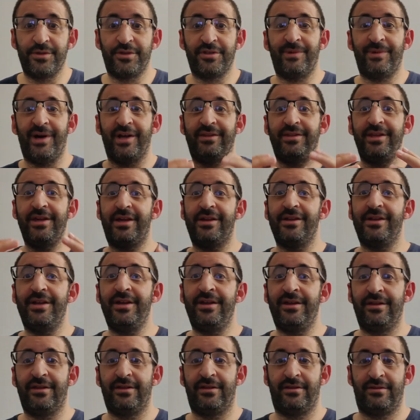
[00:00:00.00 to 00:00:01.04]

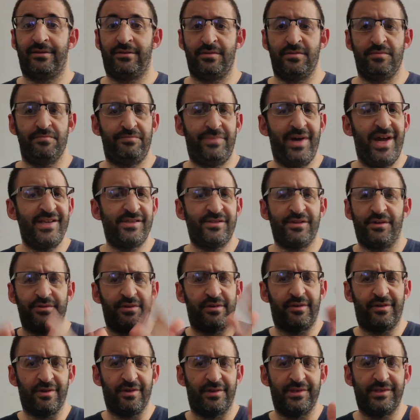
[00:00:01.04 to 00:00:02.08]
automatically, based on
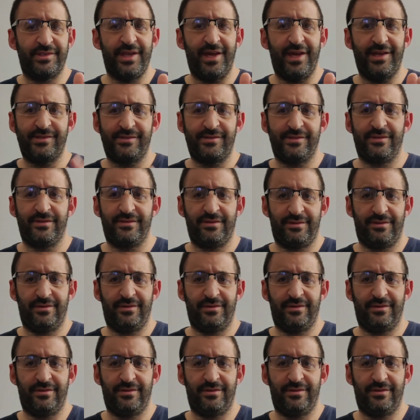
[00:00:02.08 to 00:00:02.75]
the context,